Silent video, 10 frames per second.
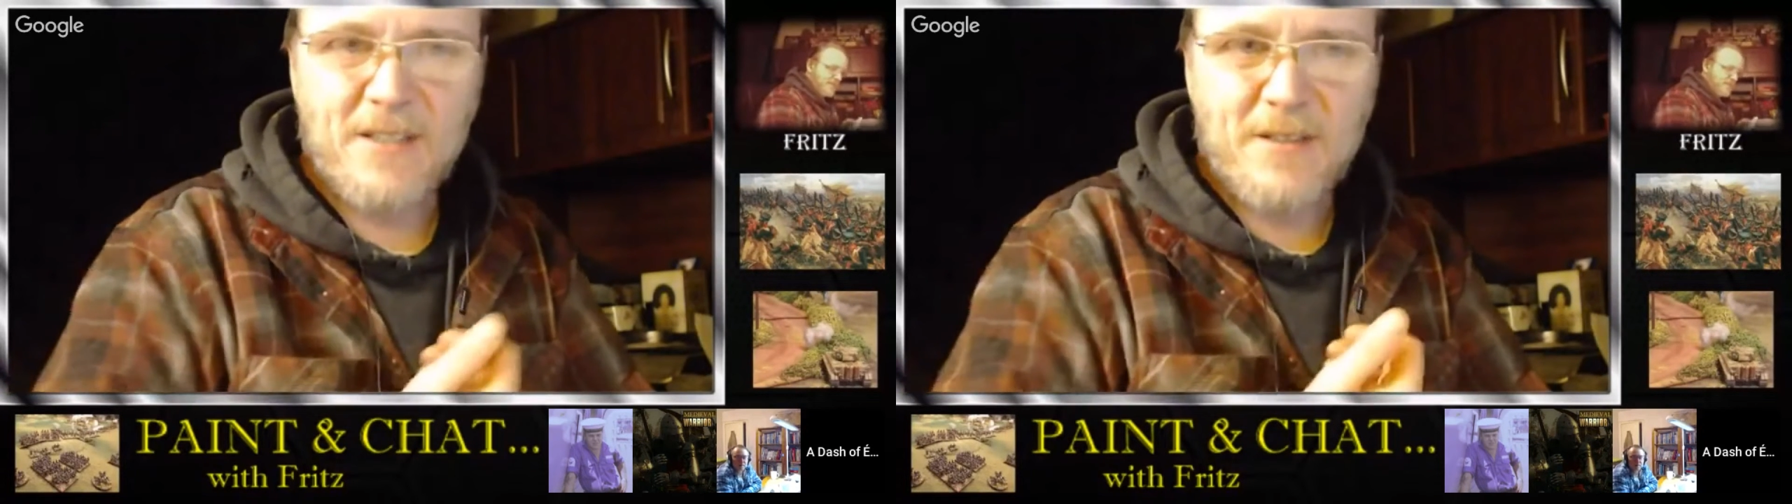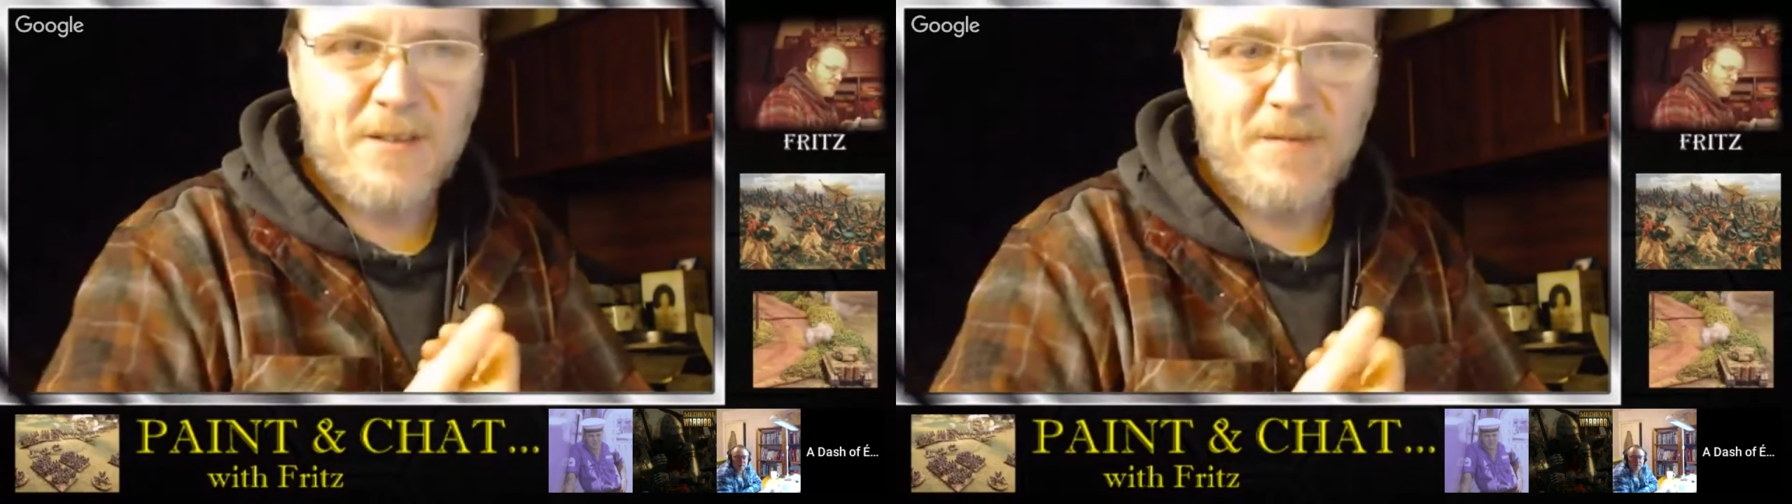
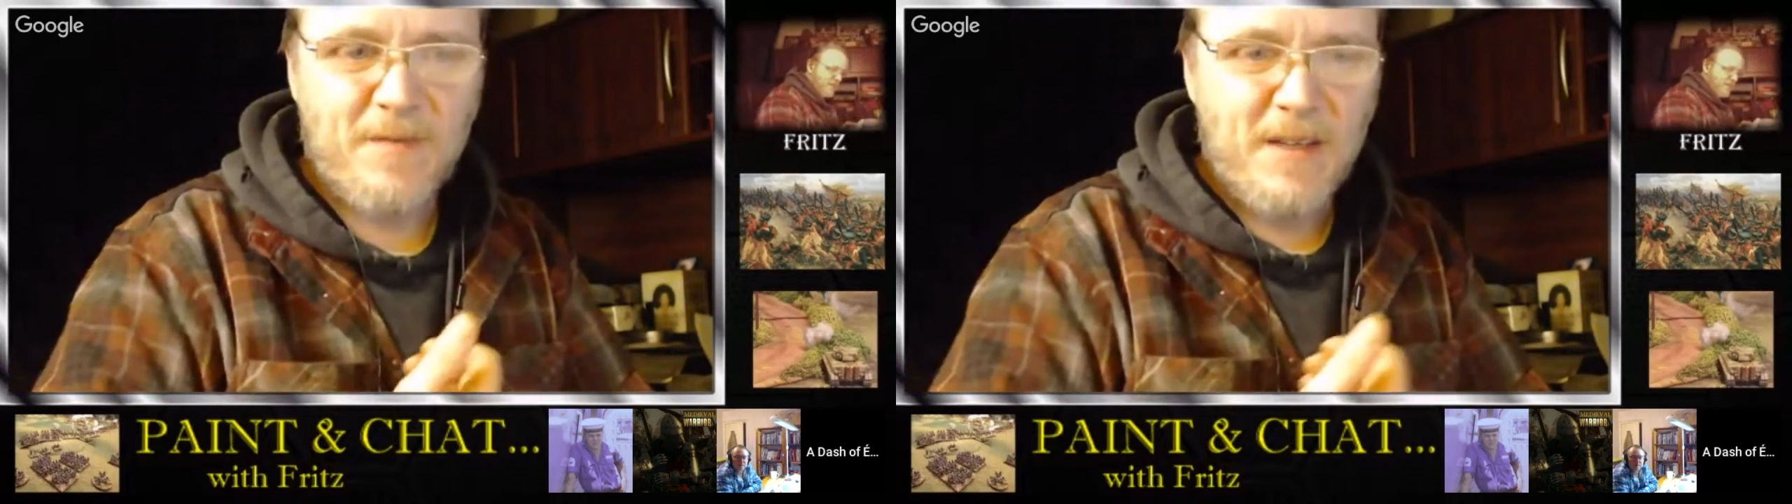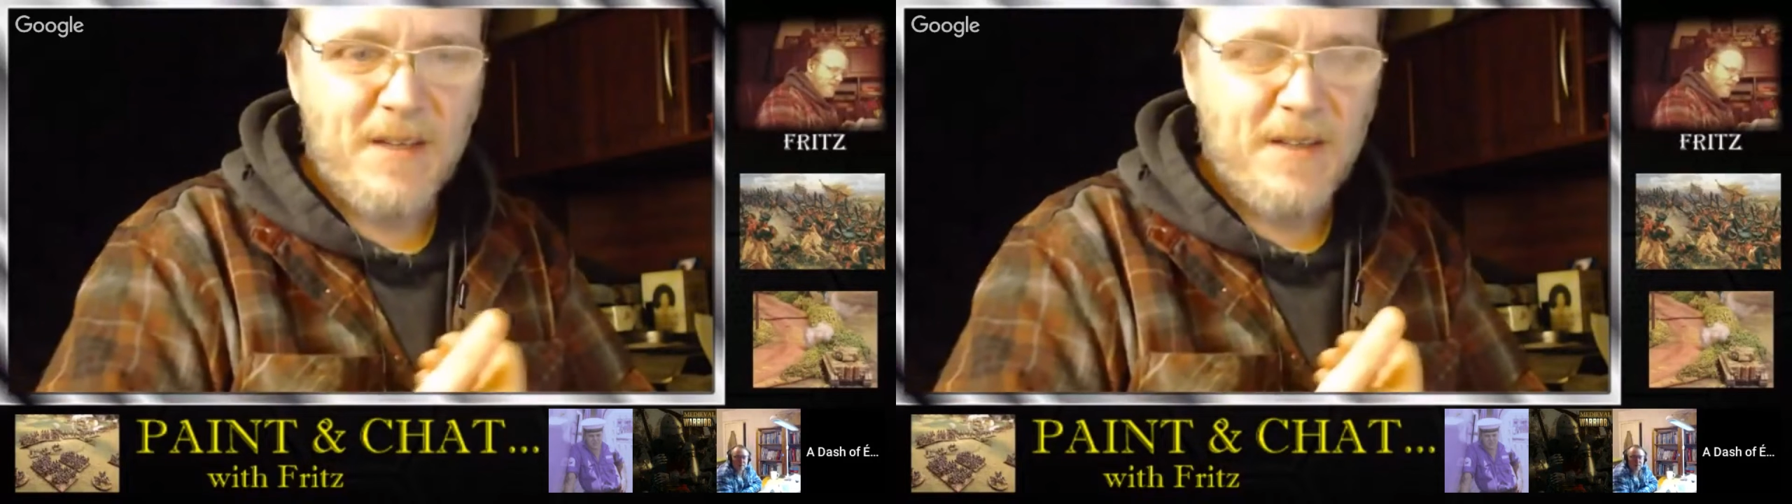or
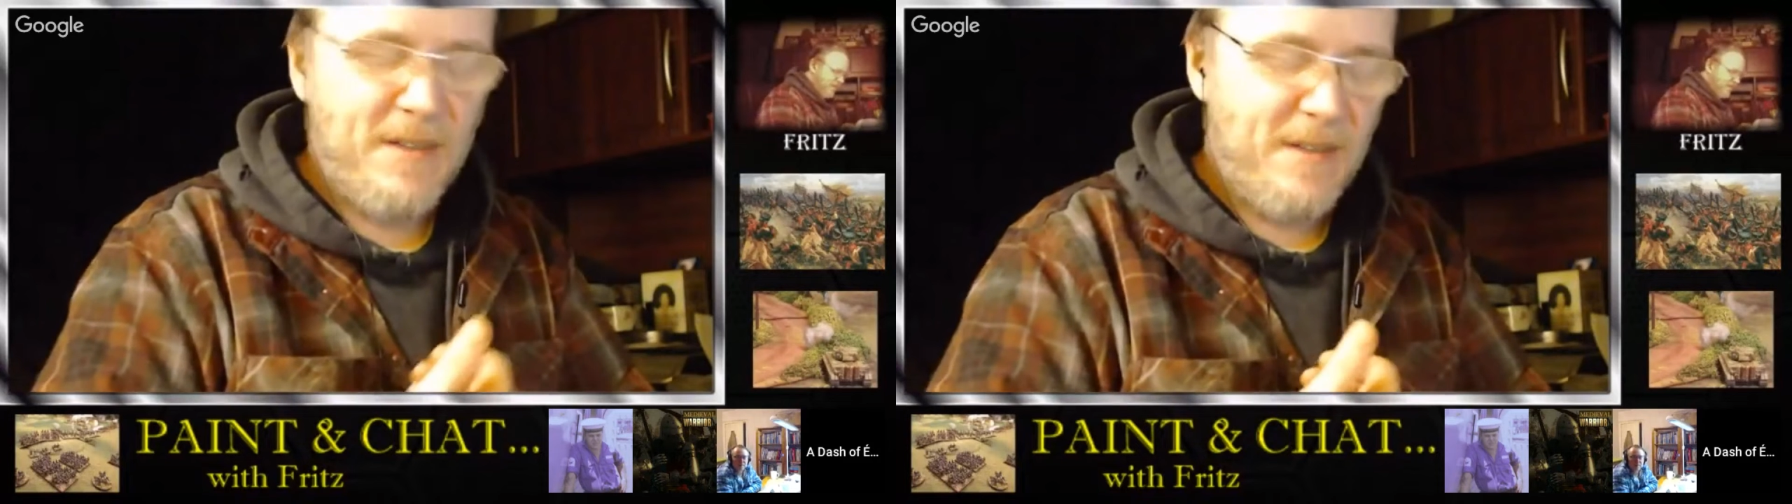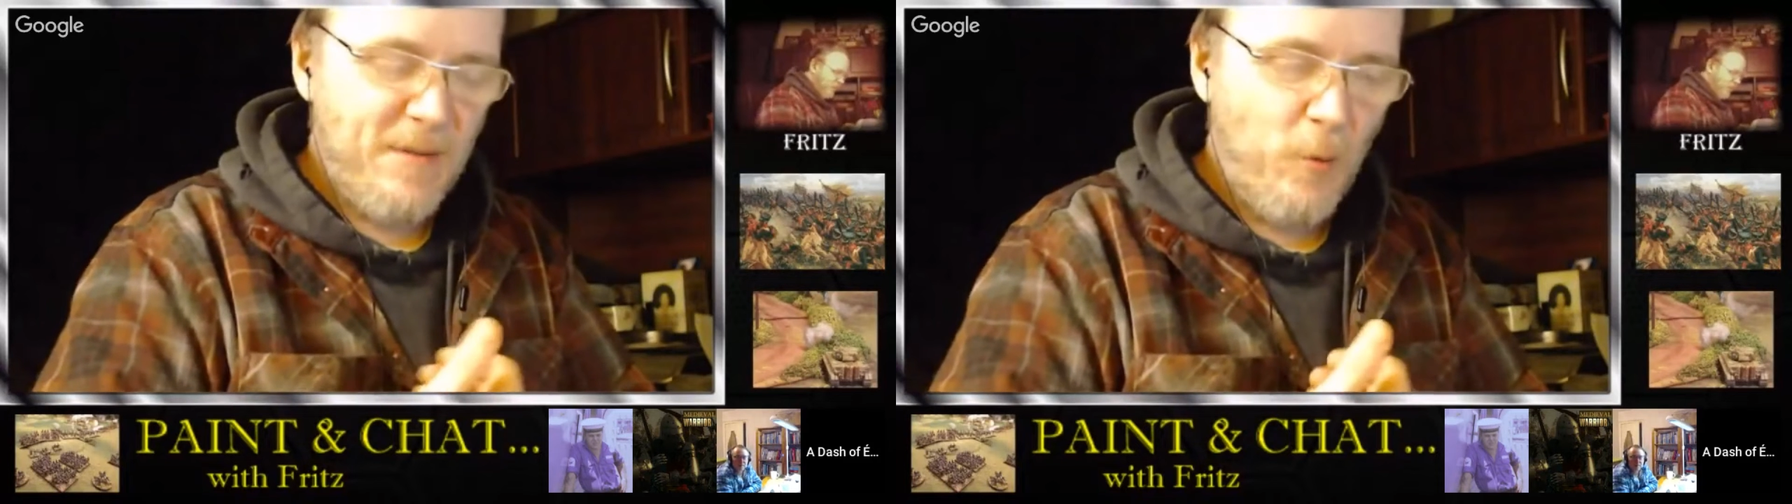
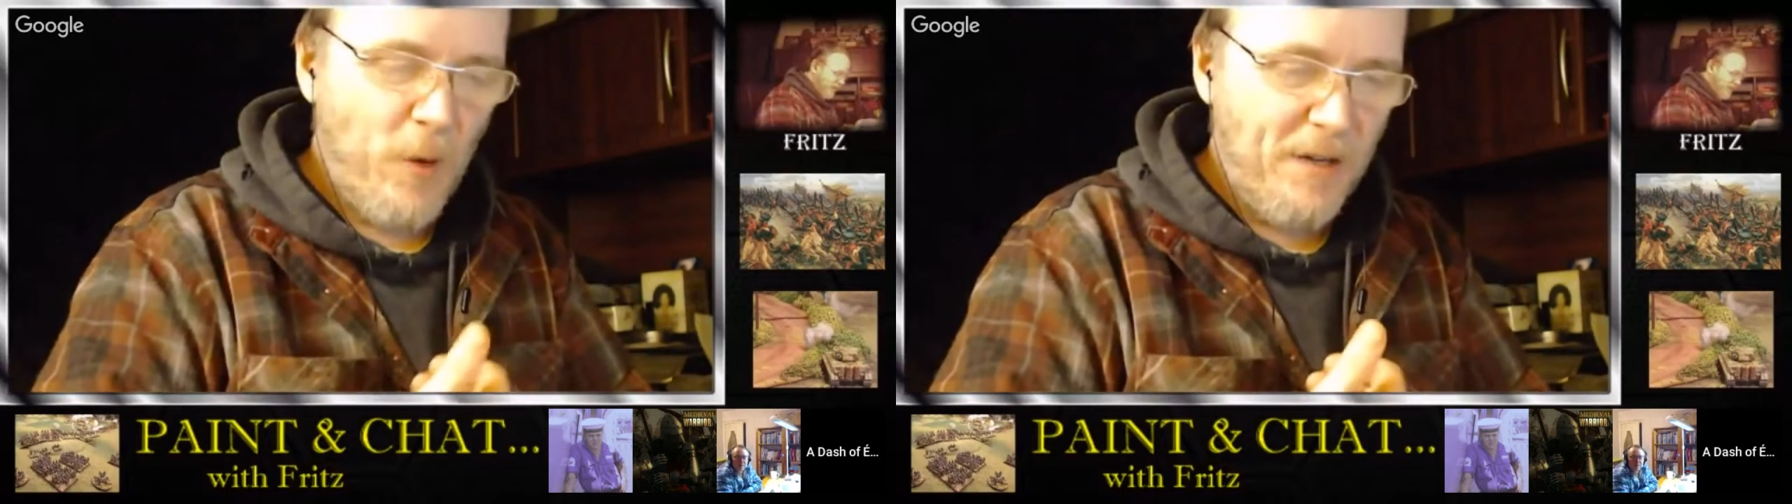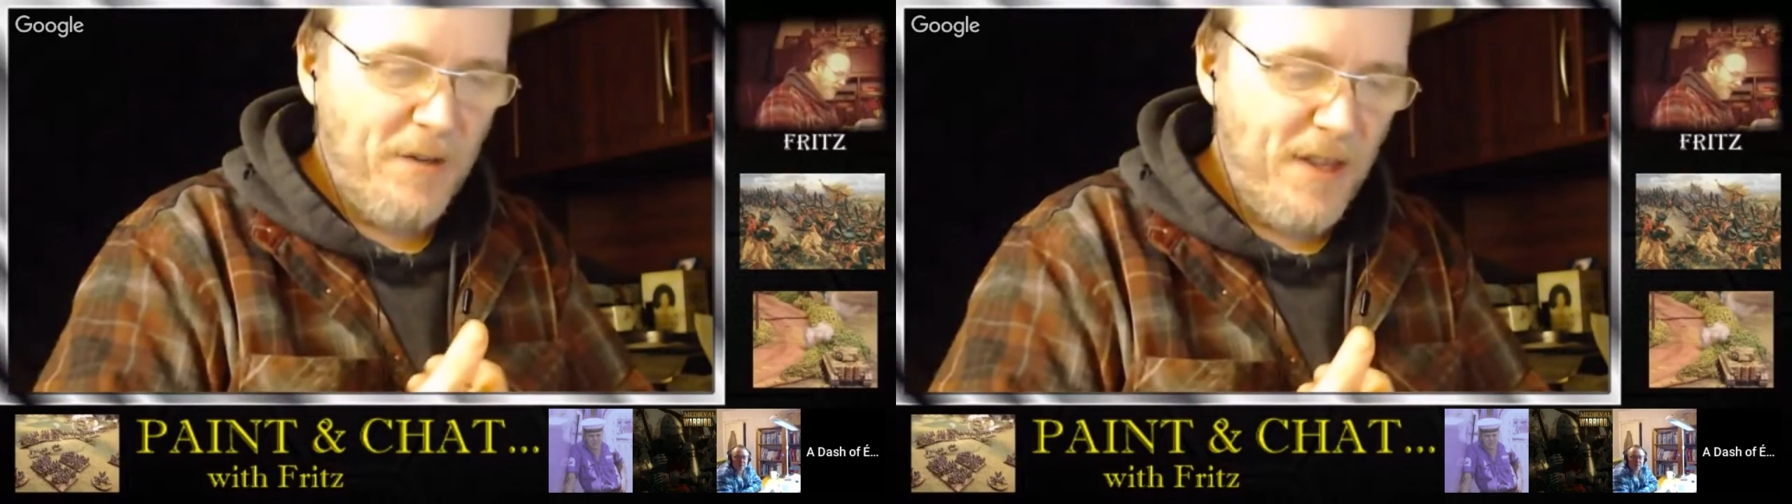
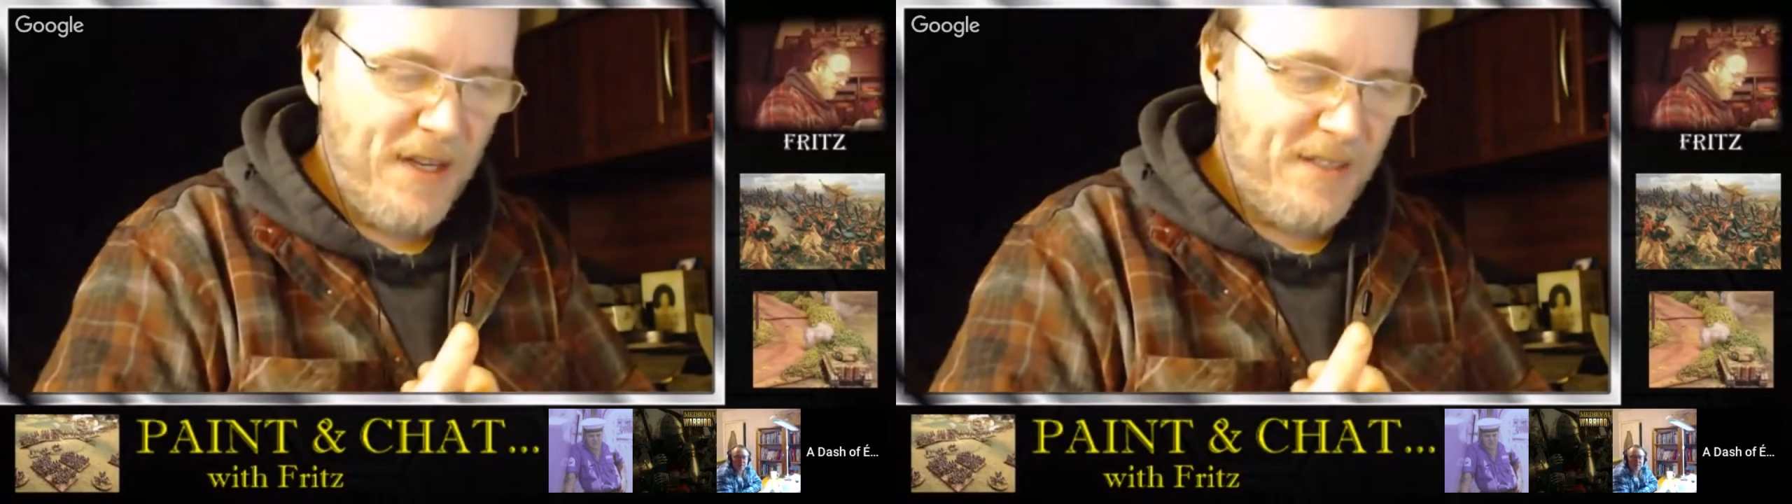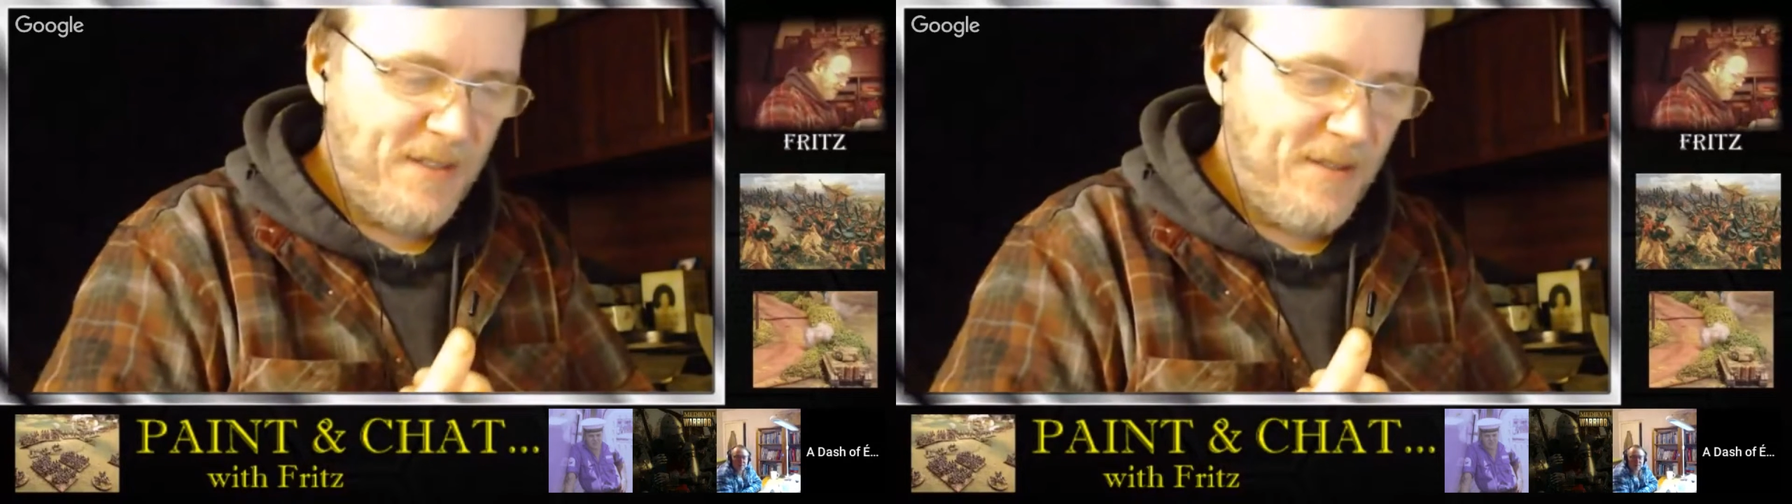weird
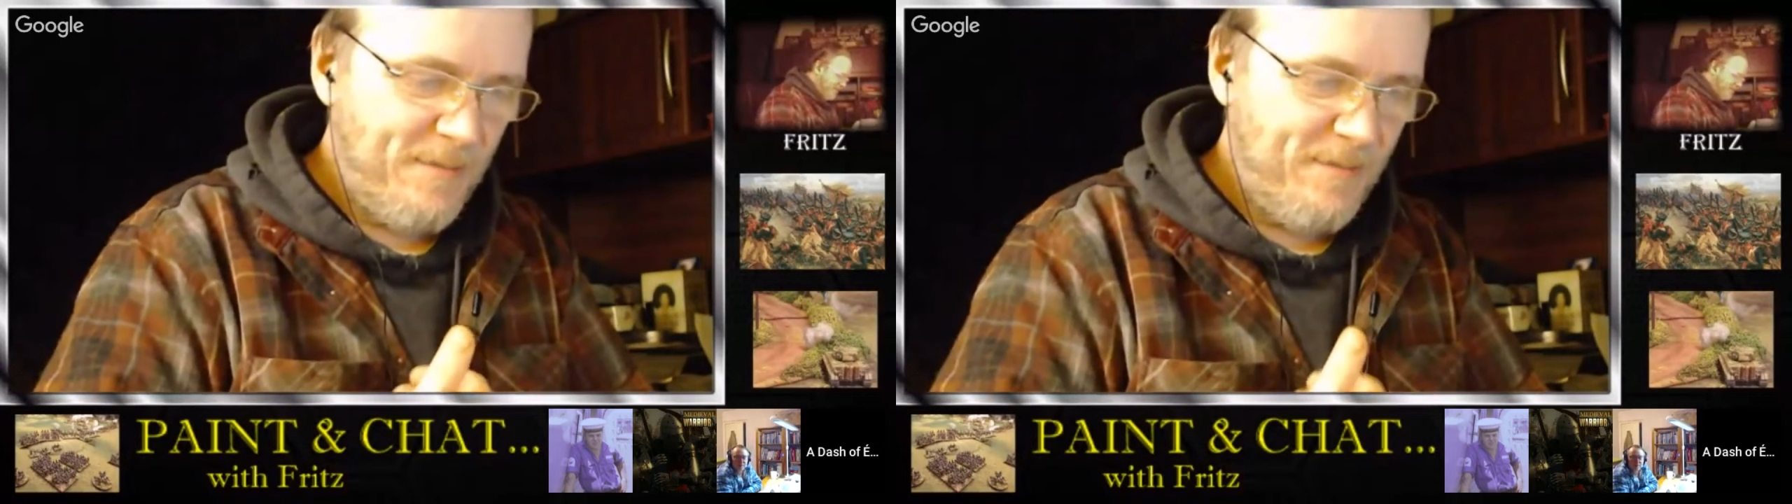things.